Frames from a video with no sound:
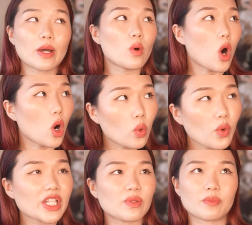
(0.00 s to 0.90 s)
will
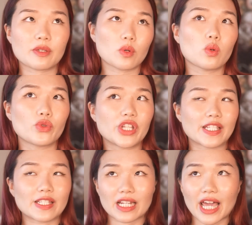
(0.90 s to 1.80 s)
always be people who
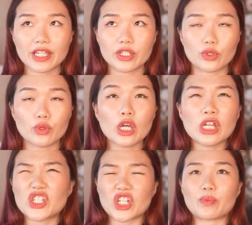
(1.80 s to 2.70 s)
dislike you
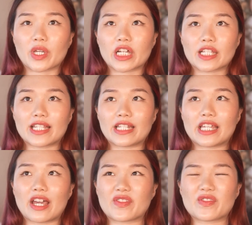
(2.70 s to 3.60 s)
just because that they
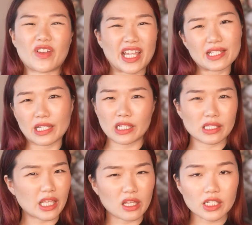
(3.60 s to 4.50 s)
have faced certain
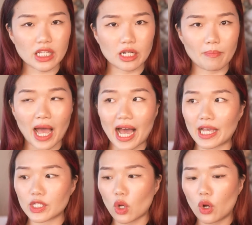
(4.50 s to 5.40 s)
things in the
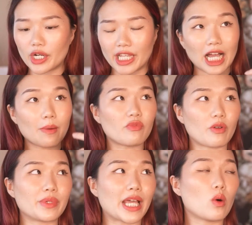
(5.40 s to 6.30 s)
past, or they come
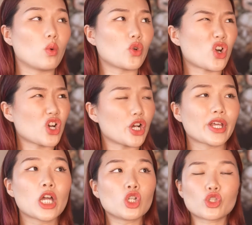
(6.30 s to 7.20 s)
from their own hurt,
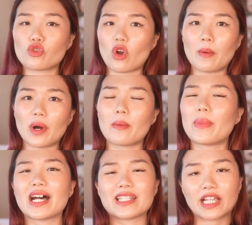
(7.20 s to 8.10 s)
trauma,
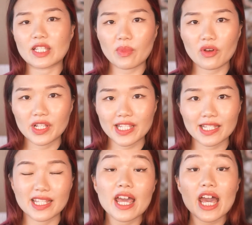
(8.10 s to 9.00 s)
past
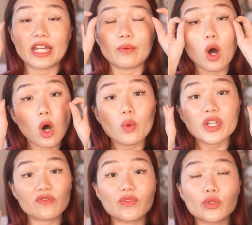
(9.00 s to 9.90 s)
experiences, and they will always view